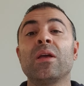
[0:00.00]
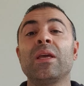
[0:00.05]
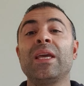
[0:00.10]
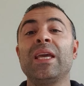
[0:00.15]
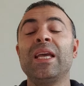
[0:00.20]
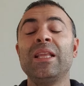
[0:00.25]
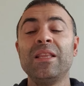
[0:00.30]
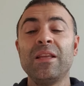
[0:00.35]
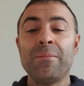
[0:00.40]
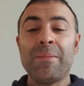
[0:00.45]

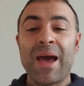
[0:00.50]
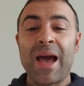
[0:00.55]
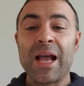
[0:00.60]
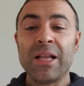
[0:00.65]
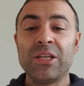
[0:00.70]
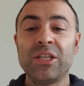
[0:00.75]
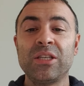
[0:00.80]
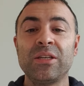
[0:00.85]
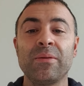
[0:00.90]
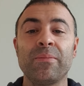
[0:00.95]
in the
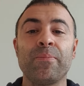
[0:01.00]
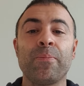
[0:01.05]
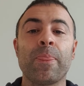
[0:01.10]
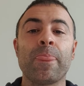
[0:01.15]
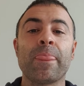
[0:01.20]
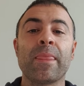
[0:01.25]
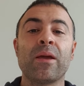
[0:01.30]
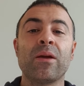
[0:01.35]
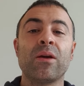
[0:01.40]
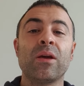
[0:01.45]
match
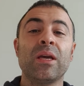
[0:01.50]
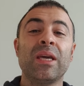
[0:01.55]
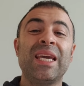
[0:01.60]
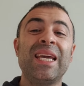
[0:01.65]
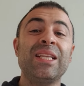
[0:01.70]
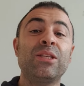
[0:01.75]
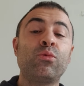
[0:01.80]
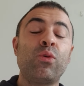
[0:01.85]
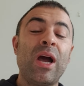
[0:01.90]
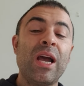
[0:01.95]

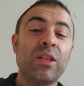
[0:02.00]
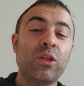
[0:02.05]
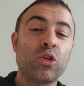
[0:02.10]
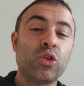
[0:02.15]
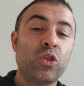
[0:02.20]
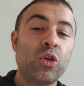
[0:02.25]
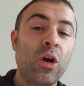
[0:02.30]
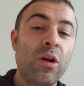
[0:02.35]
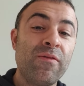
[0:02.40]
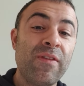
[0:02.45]
he tried to
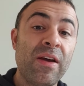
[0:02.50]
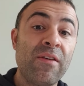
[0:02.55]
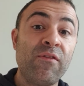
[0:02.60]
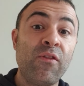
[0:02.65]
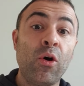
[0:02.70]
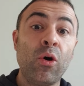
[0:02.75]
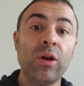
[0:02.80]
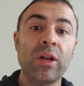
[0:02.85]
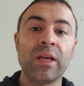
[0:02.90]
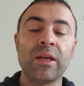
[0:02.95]
serve and
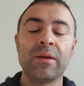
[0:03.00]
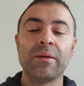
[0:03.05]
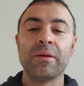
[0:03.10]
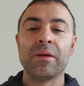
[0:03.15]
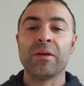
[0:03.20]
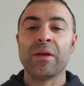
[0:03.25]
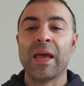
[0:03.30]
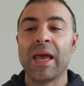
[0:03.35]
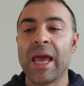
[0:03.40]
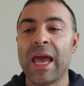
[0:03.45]
volley,
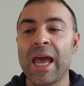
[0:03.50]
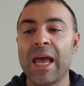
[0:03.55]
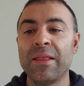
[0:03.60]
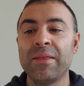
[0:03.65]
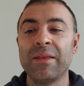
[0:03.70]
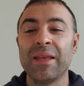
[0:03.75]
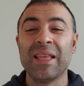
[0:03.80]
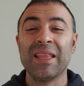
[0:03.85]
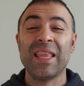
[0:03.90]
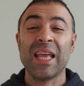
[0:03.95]

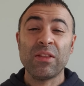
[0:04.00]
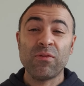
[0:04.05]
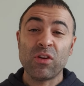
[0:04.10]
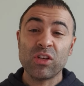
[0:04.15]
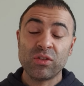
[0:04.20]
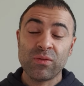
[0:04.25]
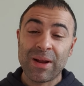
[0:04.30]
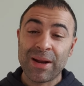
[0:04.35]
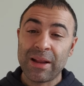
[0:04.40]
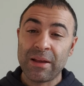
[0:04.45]
and that
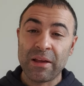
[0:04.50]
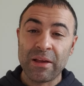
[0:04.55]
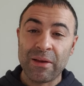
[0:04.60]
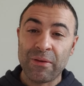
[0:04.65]
was very